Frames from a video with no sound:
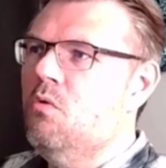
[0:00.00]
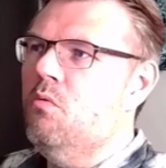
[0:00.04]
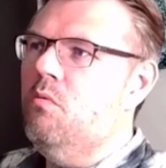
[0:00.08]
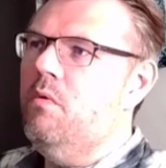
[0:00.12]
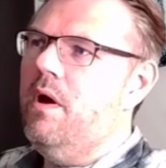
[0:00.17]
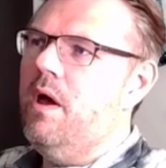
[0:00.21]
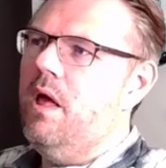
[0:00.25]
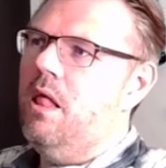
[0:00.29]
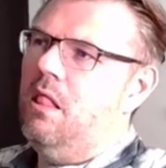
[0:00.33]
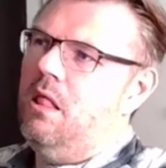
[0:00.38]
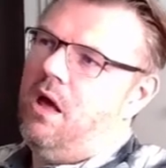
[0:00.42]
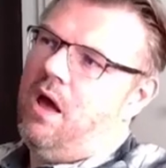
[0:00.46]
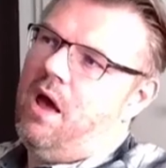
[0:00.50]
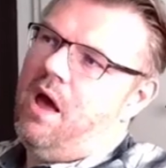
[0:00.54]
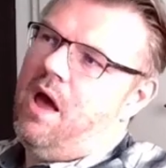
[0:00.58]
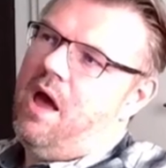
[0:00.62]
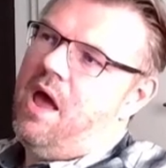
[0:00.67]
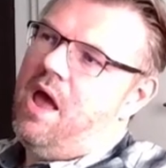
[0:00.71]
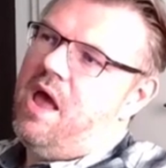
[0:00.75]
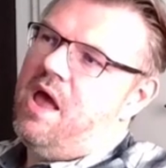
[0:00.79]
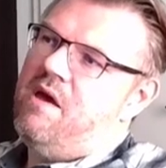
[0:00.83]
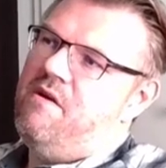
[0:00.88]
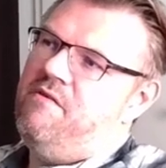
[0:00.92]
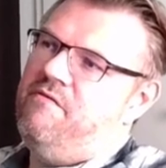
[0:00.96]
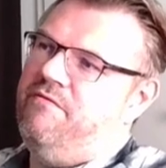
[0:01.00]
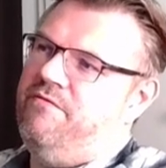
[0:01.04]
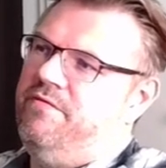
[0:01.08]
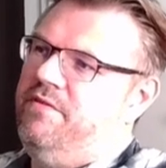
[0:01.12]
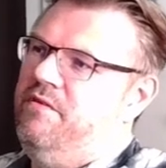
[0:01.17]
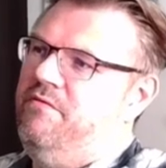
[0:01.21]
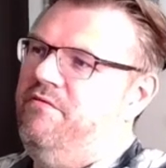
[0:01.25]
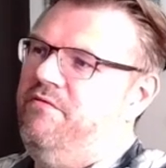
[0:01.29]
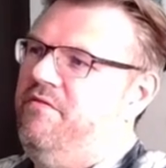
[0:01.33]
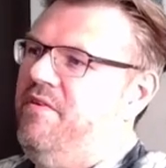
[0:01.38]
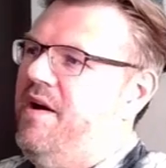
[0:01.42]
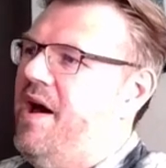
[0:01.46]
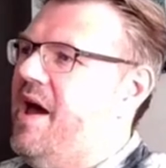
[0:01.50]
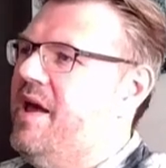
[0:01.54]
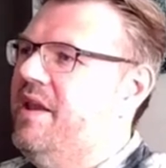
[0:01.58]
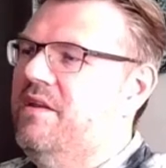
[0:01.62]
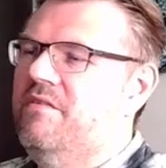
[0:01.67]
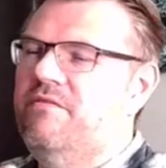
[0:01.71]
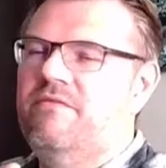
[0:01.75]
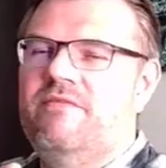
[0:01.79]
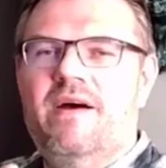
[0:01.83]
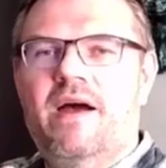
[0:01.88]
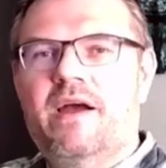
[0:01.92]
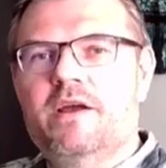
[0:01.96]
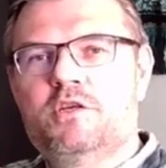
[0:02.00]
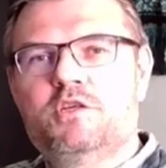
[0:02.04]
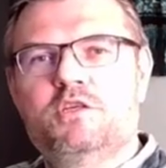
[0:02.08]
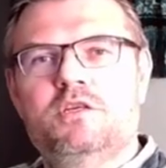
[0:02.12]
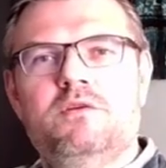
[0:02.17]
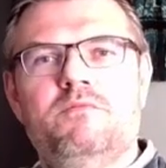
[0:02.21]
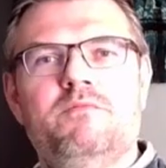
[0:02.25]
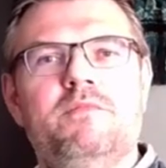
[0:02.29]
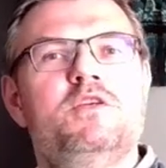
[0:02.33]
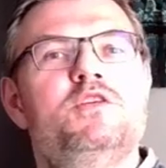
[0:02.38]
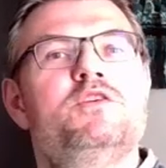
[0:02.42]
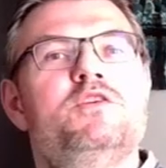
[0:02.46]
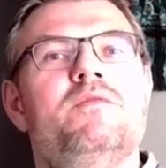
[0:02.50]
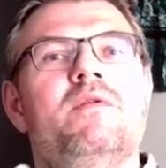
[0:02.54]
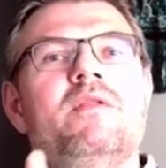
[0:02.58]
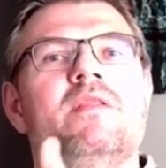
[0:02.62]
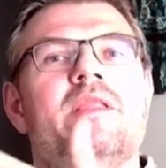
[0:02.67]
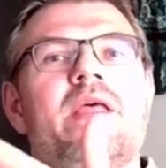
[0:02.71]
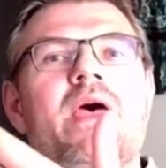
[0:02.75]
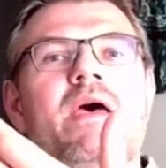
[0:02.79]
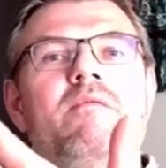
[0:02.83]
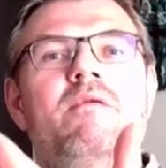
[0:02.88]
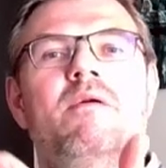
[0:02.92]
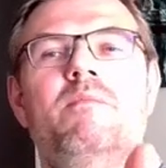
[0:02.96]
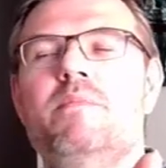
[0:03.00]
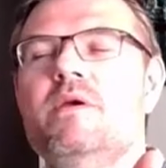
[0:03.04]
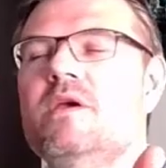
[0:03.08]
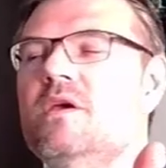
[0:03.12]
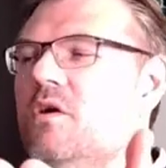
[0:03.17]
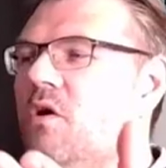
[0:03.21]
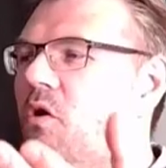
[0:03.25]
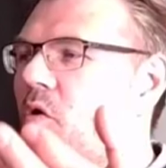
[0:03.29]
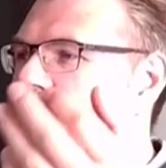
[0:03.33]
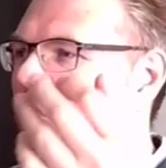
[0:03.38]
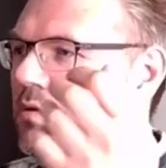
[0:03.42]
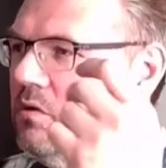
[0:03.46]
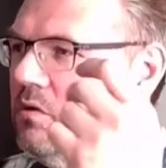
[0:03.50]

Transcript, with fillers: Well, I've defined a function which will never be called